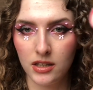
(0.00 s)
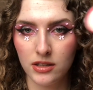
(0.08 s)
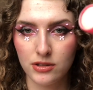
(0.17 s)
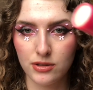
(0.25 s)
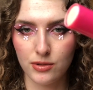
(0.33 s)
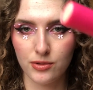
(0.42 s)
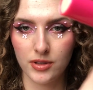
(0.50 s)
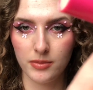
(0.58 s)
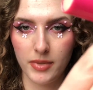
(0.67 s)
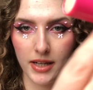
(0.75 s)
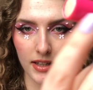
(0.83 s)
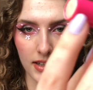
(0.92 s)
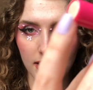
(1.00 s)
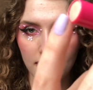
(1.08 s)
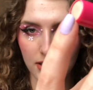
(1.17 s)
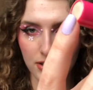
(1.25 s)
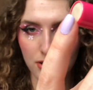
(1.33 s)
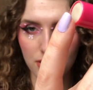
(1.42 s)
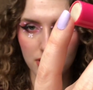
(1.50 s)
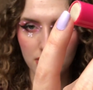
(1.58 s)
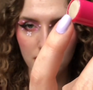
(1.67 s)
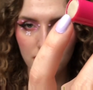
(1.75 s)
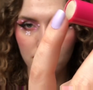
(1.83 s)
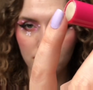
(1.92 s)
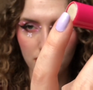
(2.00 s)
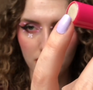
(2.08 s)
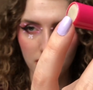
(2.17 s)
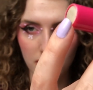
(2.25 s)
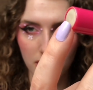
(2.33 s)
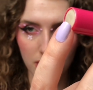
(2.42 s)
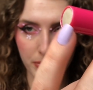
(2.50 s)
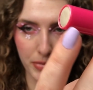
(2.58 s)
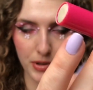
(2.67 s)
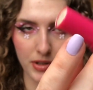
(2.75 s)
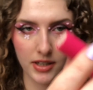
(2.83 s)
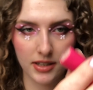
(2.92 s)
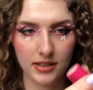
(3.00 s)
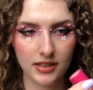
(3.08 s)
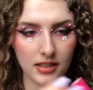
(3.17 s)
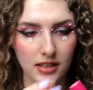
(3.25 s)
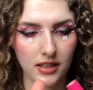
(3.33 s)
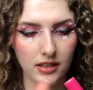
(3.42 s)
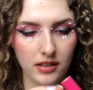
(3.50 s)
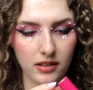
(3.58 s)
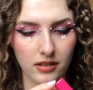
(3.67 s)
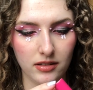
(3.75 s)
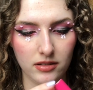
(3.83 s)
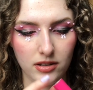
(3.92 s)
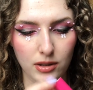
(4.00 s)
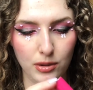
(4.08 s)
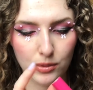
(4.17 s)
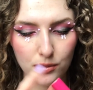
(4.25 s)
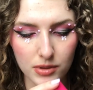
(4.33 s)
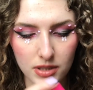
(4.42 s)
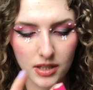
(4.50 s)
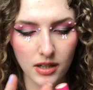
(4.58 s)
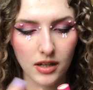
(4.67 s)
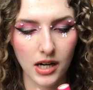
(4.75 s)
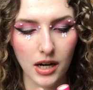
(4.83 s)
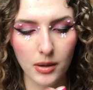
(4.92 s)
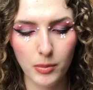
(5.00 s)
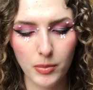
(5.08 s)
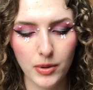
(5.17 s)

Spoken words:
screw it back, like there's just such a little product used up,